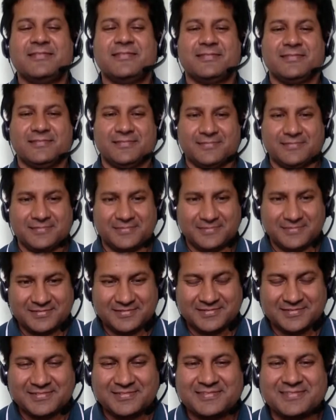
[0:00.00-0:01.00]

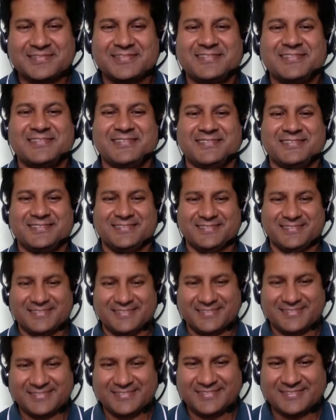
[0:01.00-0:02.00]

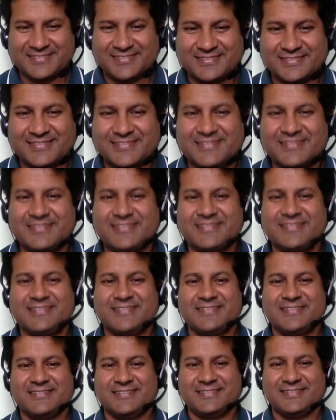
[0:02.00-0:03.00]

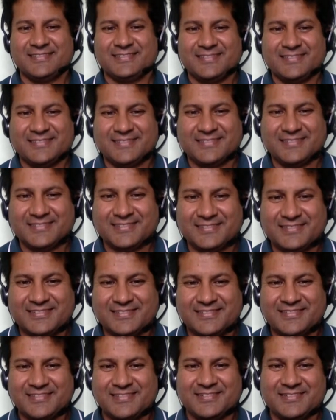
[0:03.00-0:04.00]

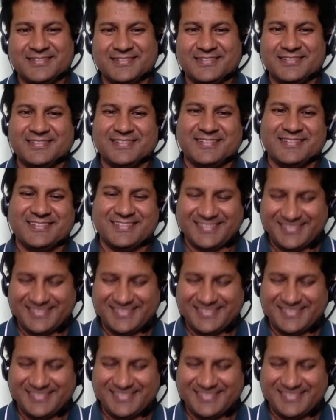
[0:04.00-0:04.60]
(silent)